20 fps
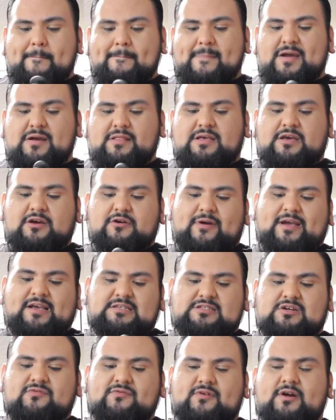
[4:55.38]
barely
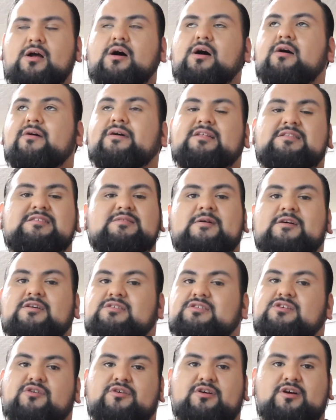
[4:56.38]
graze over it. Oh, it
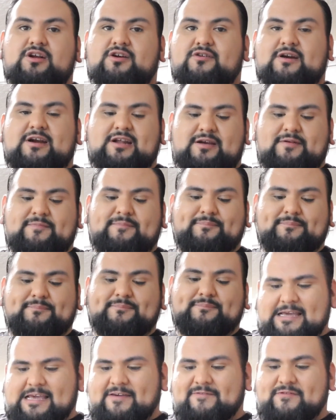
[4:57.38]
smells so good already.
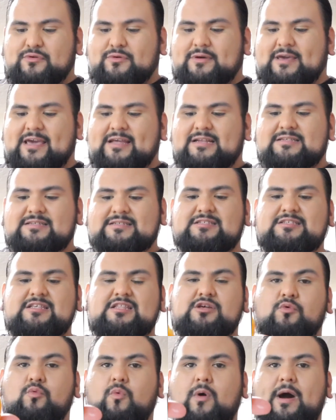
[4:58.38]
If you get to
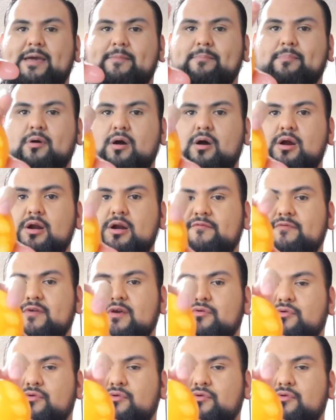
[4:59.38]
the white part of the